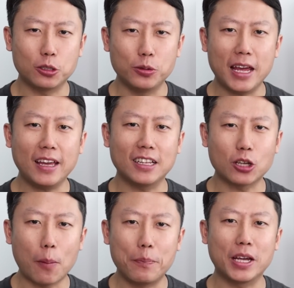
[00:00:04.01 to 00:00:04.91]
Today, the
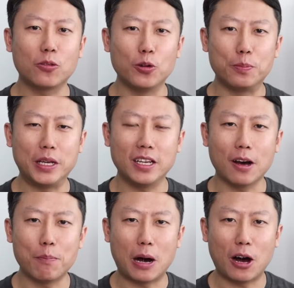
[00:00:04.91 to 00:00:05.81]
topic would be
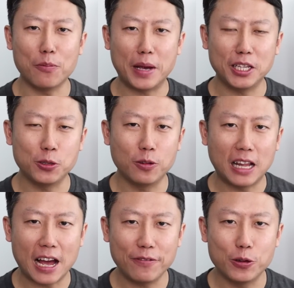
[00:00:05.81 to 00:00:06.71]
about
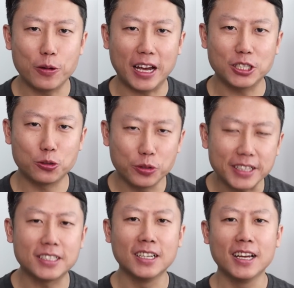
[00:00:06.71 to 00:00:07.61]
Manulife US
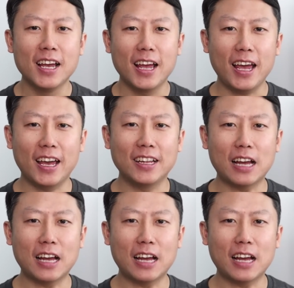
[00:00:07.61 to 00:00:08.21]
REIT. And